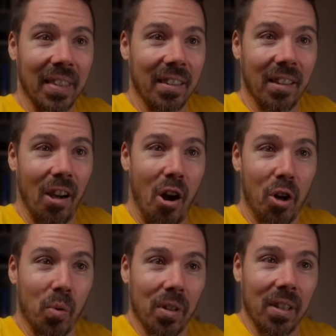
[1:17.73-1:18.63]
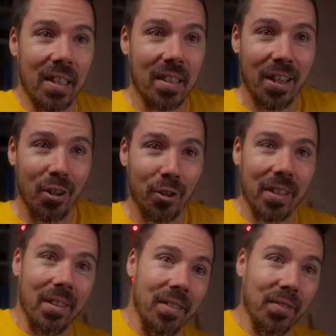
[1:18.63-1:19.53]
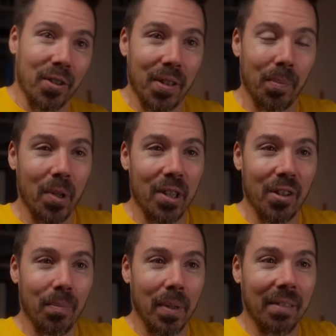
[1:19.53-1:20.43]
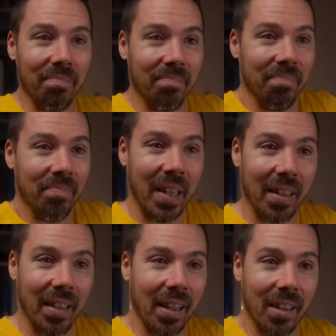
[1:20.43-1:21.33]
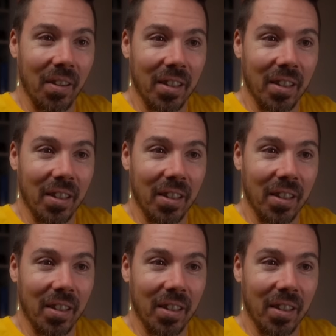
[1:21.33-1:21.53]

it's awkwardly tilted for some reason, but I don't know.